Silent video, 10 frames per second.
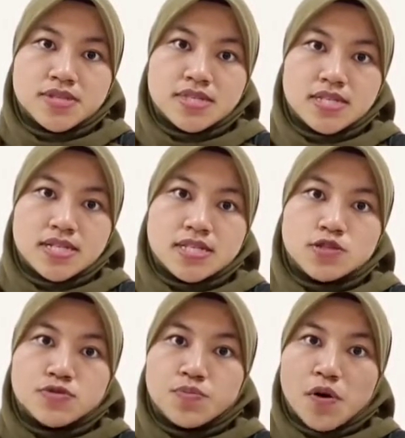business
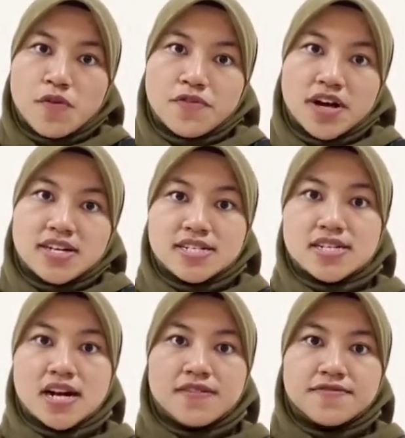to provide a
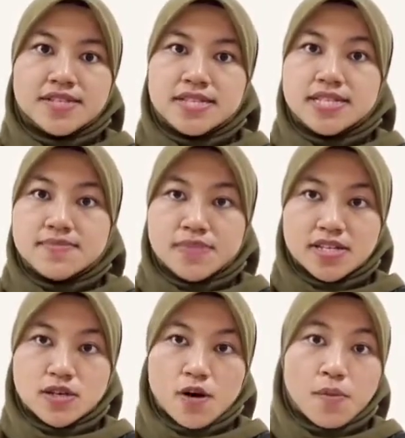graphic display
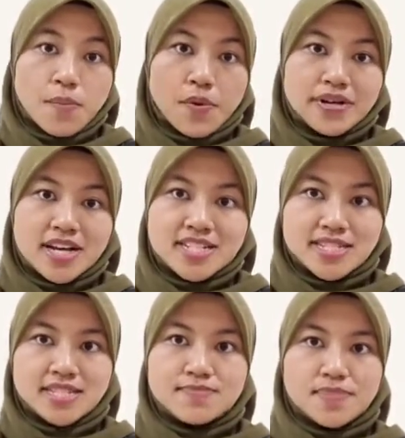of
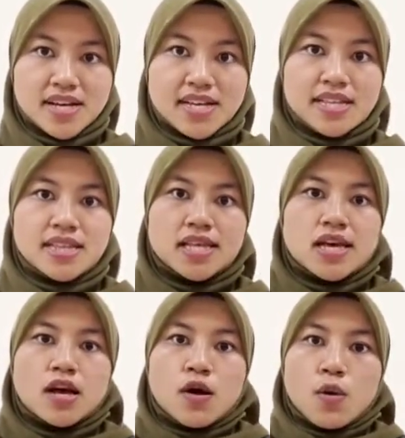production plan.
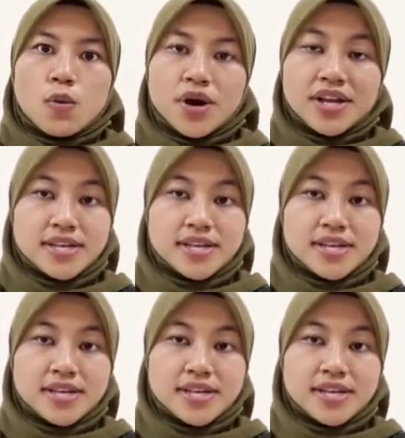One